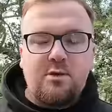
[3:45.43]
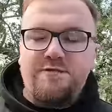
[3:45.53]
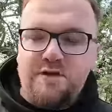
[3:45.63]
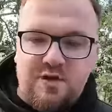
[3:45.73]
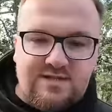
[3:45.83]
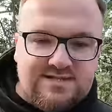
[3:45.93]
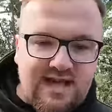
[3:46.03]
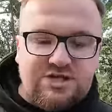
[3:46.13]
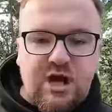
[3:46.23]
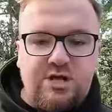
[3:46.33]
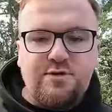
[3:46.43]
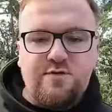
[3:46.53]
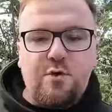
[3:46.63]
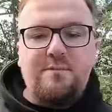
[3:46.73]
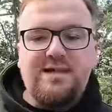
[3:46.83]
Now, if you'd like to take charge
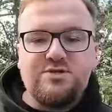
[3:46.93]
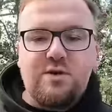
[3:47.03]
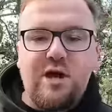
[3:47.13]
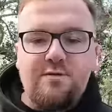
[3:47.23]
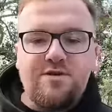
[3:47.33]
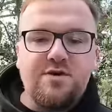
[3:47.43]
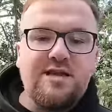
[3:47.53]
of your mental health,